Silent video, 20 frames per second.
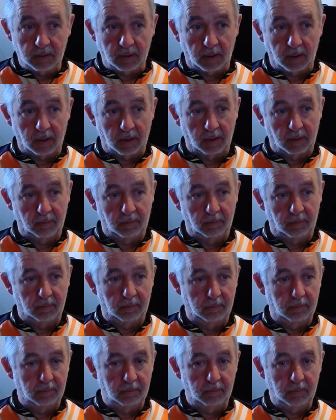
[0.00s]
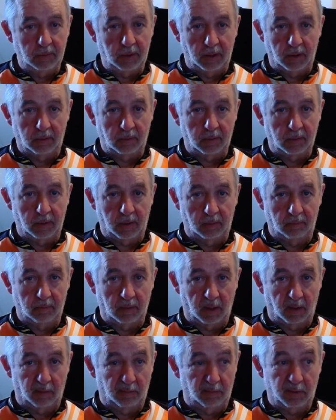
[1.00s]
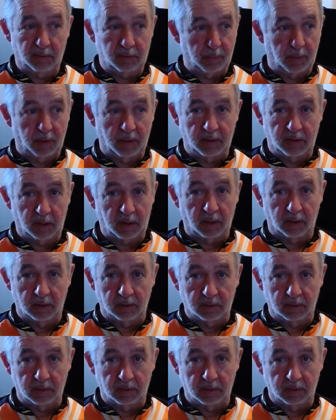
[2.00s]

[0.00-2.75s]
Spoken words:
And I'm no spring chicken.